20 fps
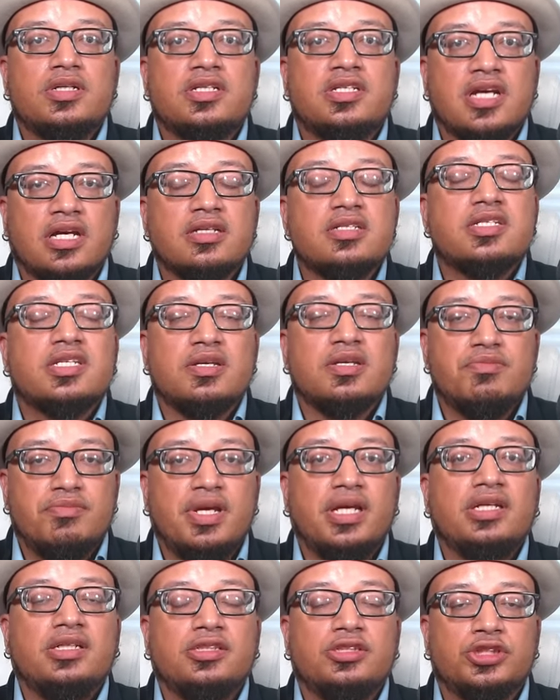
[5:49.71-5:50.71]
doesn't
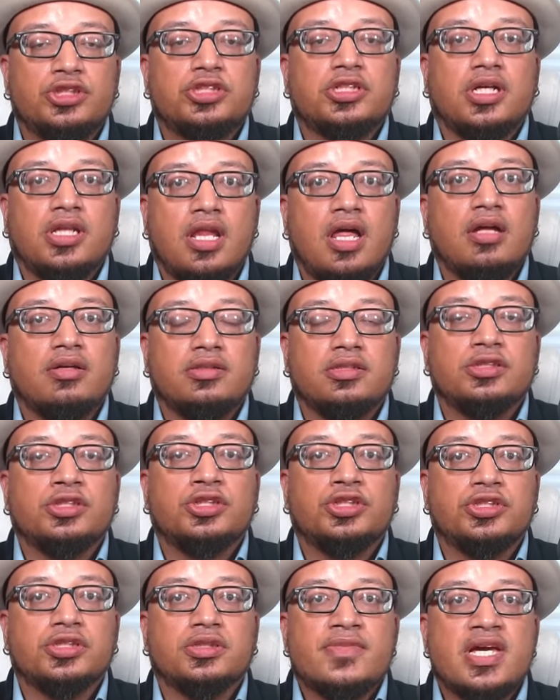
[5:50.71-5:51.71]
mean she
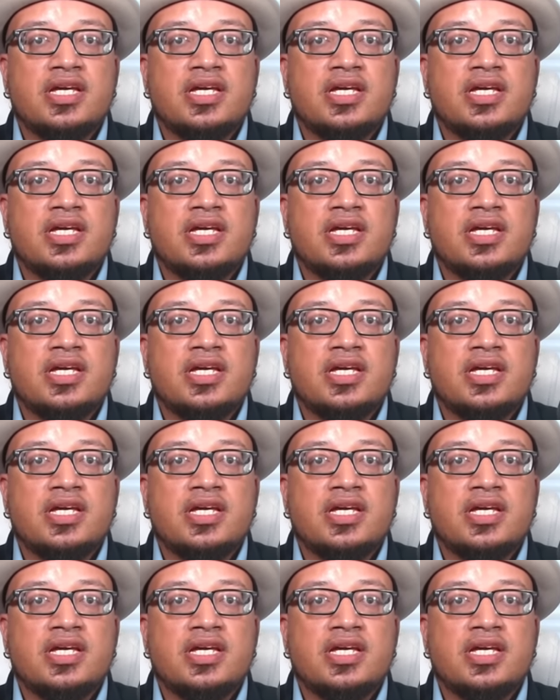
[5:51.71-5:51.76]
likes you.